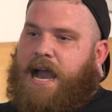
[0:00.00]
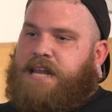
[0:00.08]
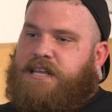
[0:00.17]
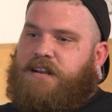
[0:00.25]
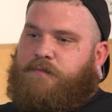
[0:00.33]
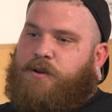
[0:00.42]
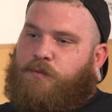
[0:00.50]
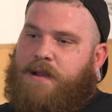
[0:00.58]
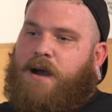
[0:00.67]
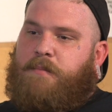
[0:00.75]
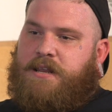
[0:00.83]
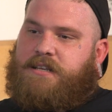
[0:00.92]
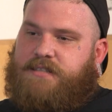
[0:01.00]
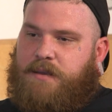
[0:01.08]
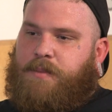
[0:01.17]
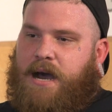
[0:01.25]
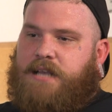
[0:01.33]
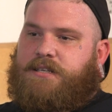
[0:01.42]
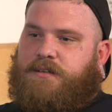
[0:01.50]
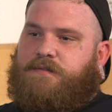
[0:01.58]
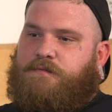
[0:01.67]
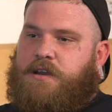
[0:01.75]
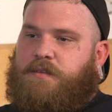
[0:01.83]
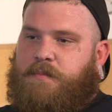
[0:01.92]
I need everyone around me to stay
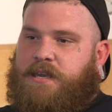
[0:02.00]
positive with